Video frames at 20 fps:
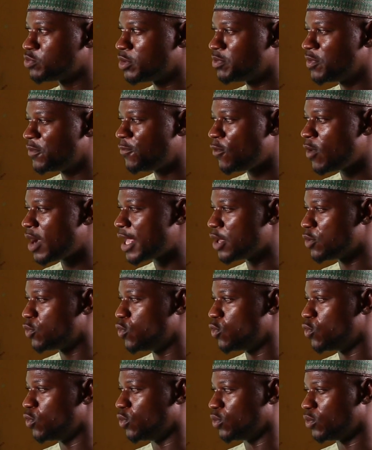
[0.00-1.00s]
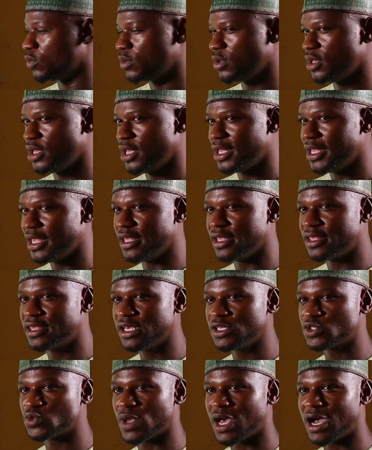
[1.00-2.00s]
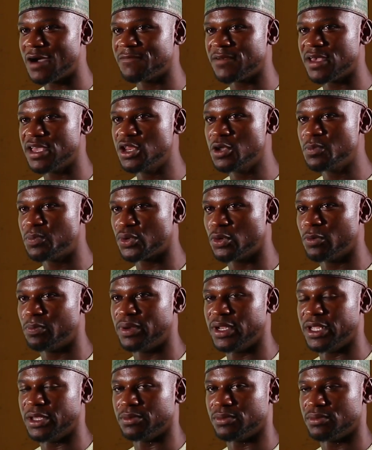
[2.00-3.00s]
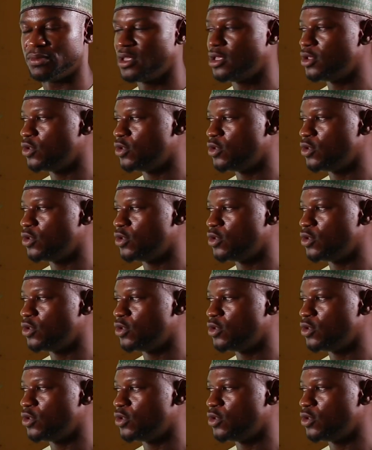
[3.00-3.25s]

But before I go, in case you have any problem,